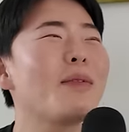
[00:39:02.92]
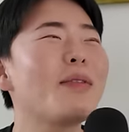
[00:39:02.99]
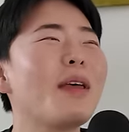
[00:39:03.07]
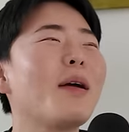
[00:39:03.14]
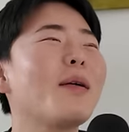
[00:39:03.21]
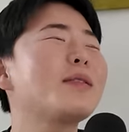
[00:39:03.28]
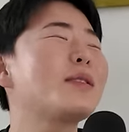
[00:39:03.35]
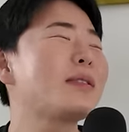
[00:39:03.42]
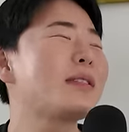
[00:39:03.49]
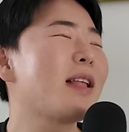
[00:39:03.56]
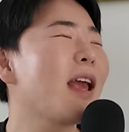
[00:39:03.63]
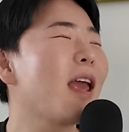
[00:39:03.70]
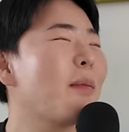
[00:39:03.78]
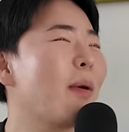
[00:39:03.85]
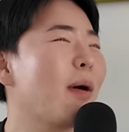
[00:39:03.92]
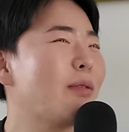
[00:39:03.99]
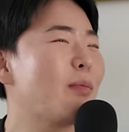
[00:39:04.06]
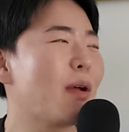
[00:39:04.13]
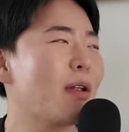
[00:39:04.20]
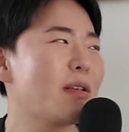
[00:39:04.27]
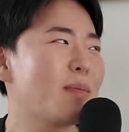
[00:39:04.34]
I was thinking
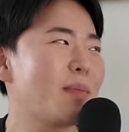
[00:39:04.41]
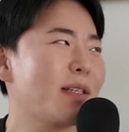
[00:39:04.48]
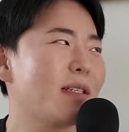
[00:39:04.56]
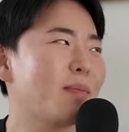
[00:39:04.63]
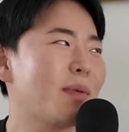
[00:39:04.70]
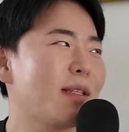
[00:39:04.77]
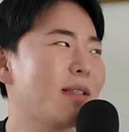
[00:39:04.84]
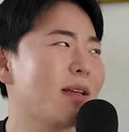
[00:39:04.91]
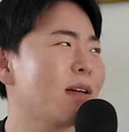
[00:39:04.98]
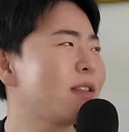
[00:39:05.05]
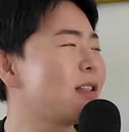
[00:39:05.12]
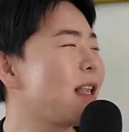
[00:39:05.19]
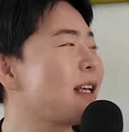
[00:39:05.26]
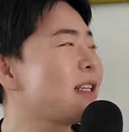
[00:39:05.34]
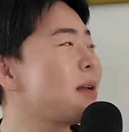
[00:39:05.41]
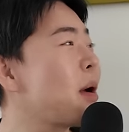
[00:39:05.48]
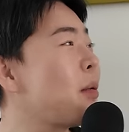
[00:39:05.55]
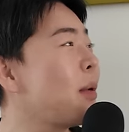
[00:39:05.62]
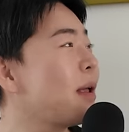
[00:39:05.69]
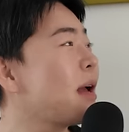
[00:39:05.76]
about Bonnie's Pizza's pizza. Because the last time mm. I mm-hmm.